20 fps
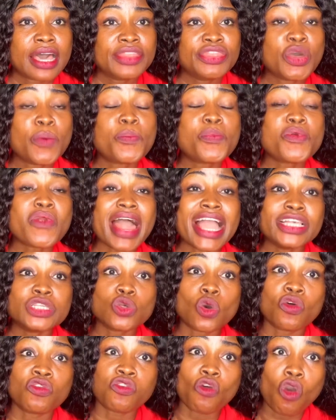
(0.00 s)
the price
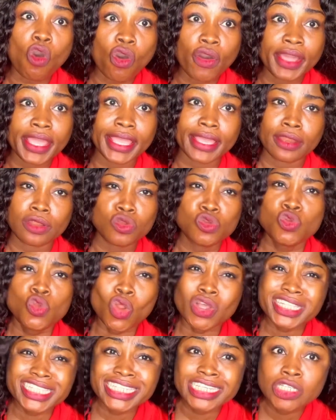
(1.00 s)
of oil,
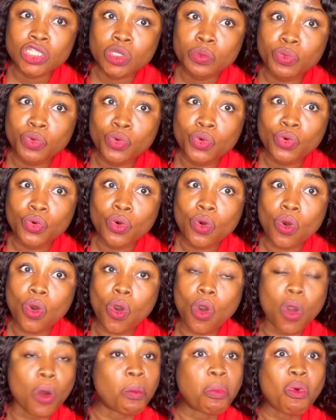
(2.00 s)
not Tinubu
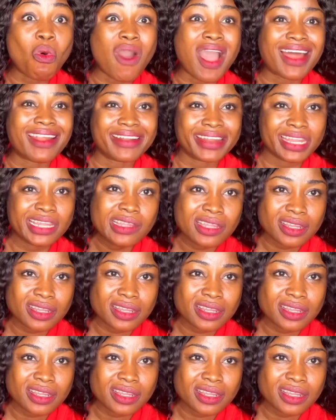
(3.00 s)
or Buhari.